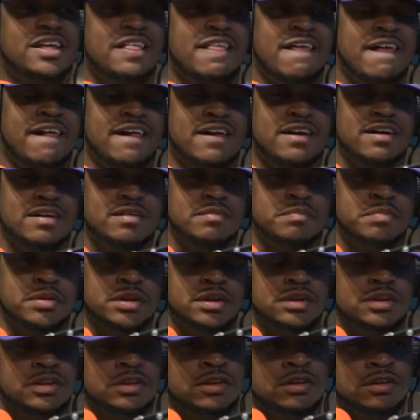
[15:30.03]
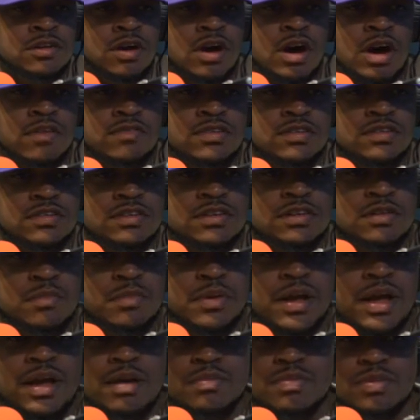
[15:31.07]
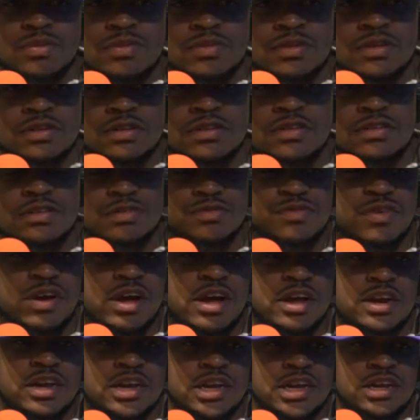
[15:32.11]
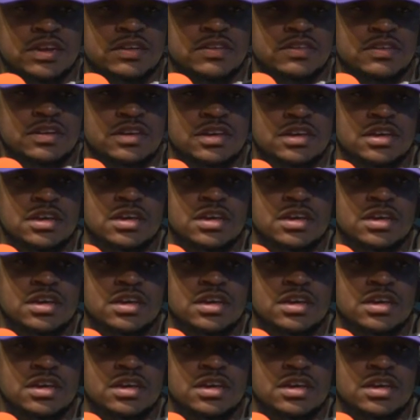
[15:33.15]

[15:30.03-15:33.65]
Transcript: But obviously your Bad Boys, your Fridays.